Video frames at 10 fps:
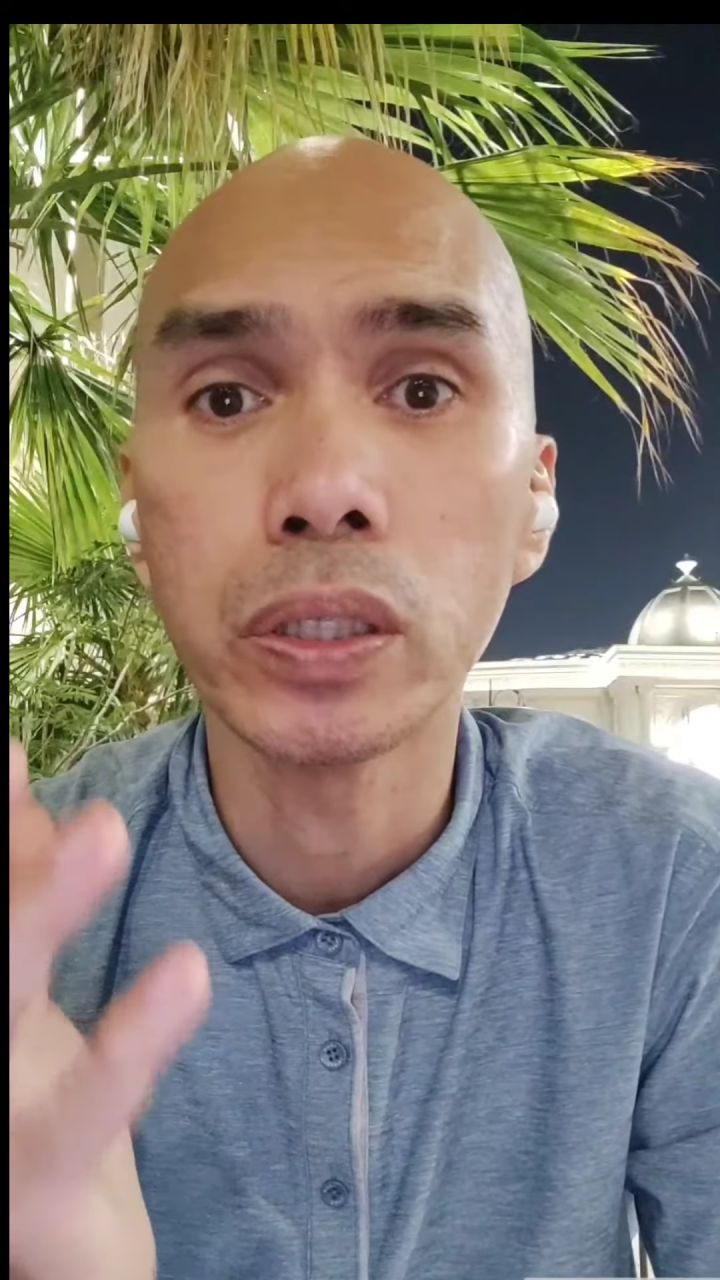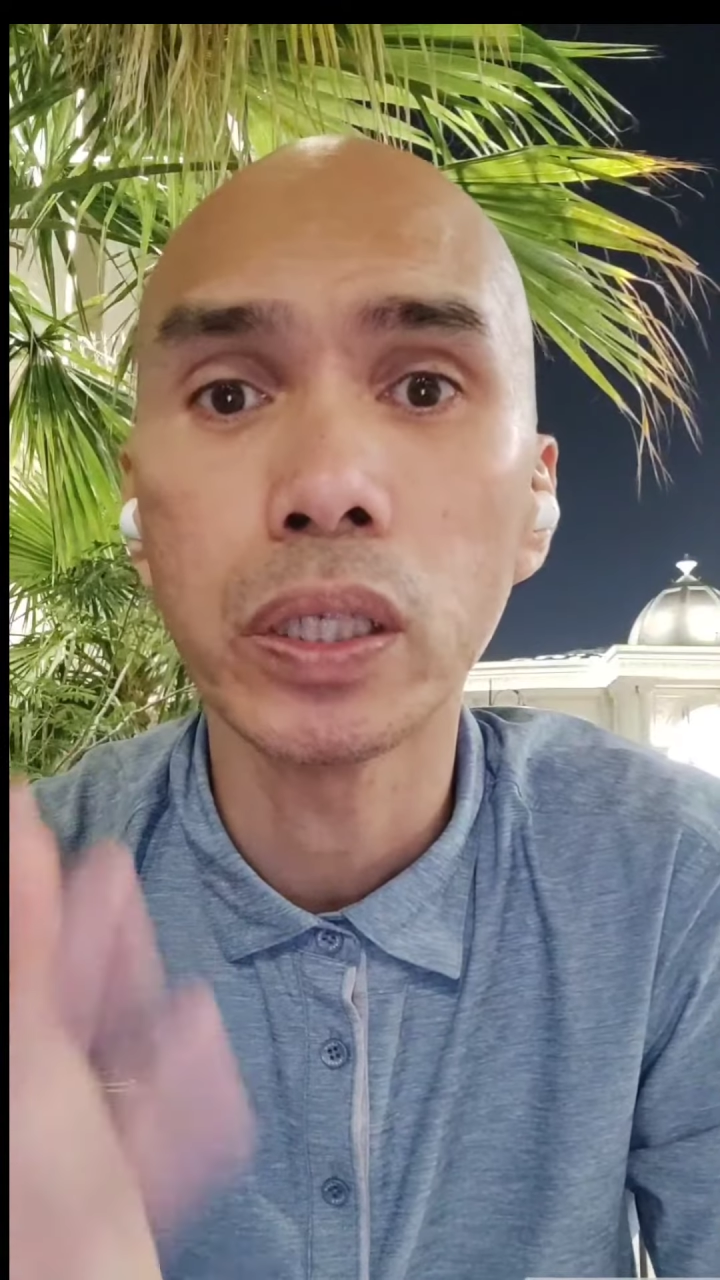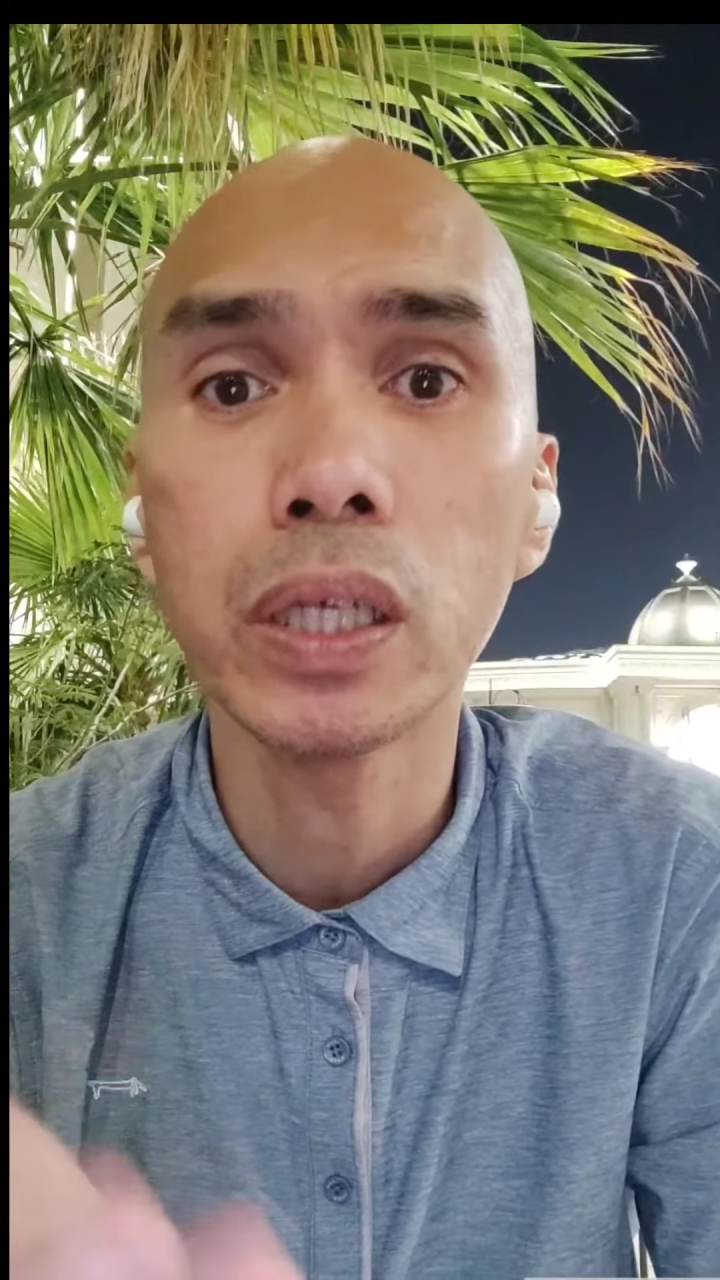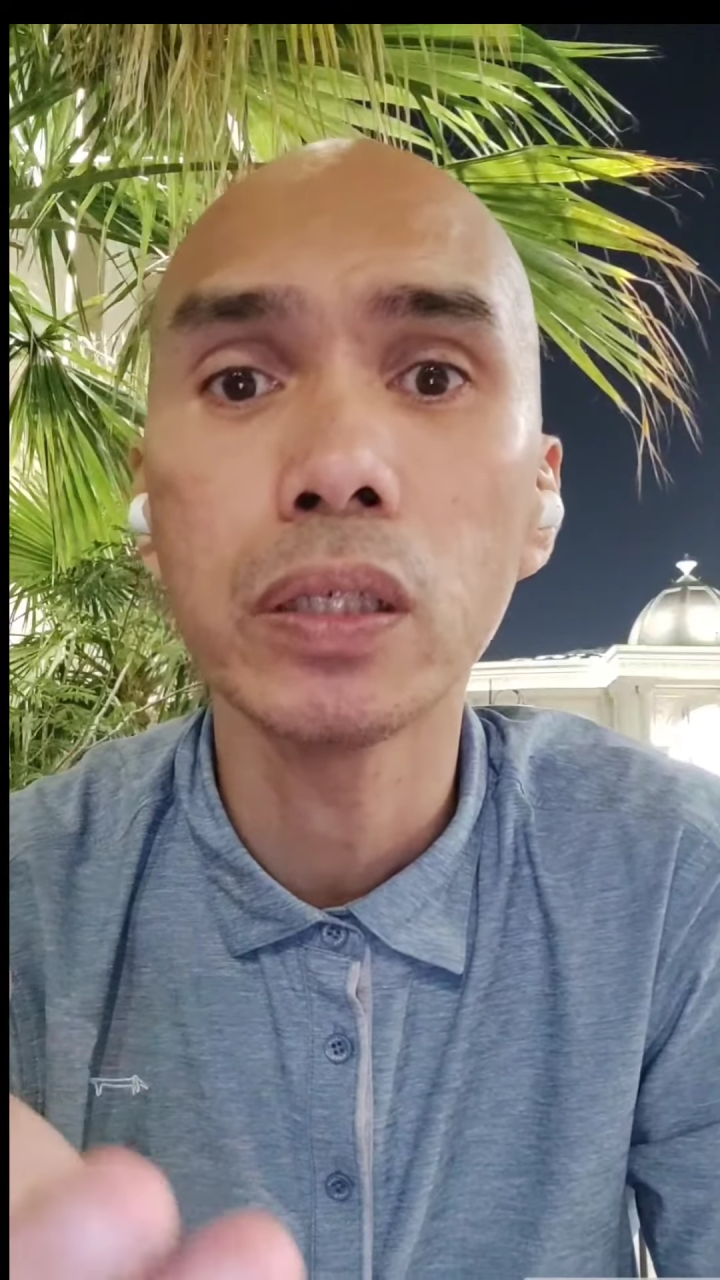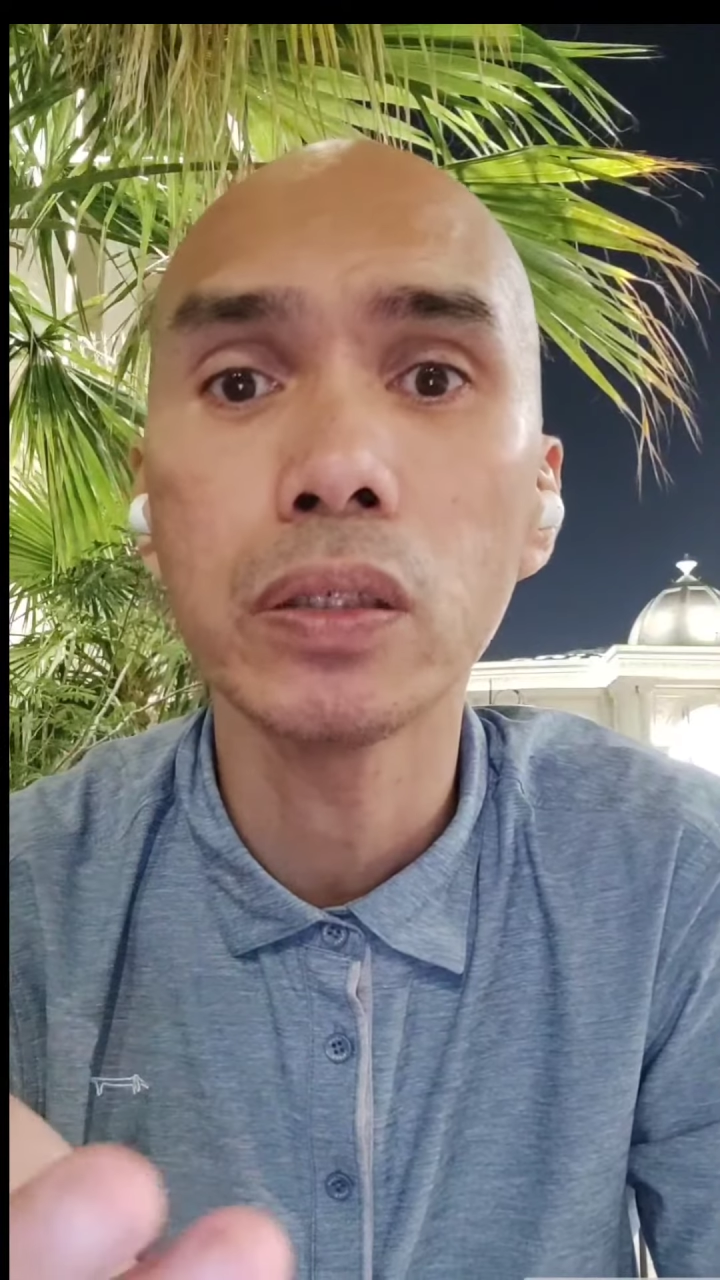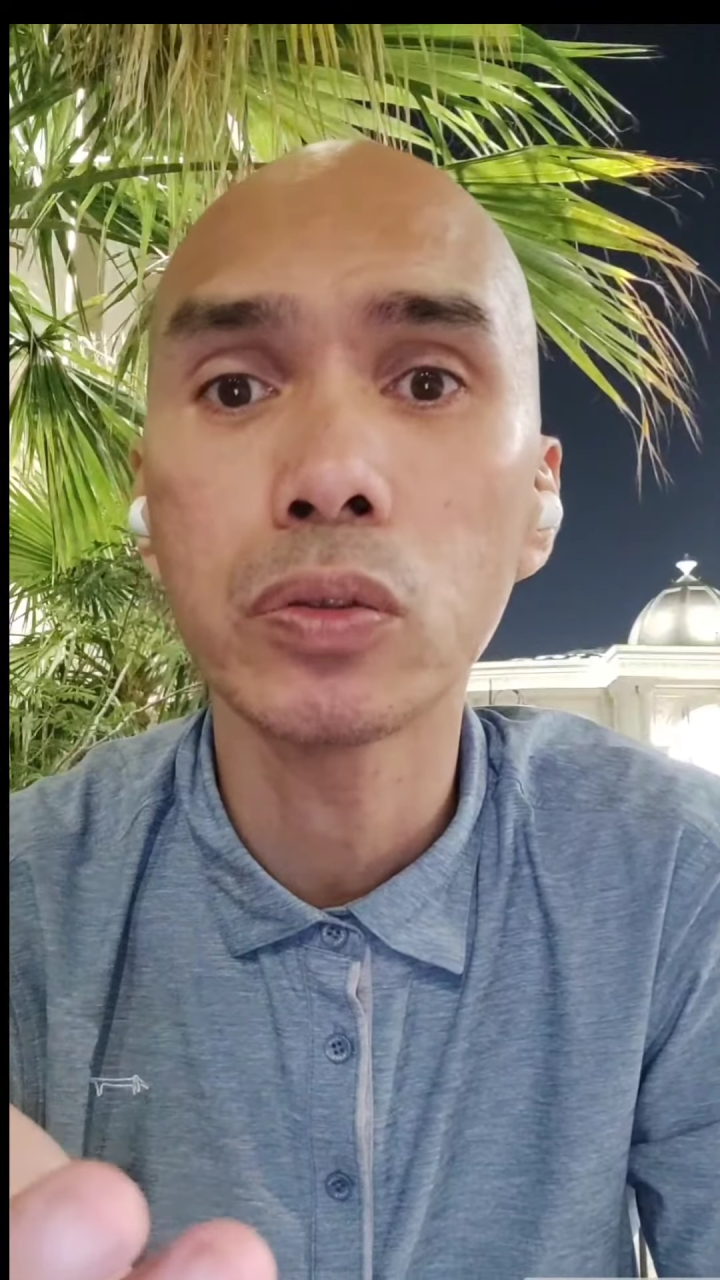need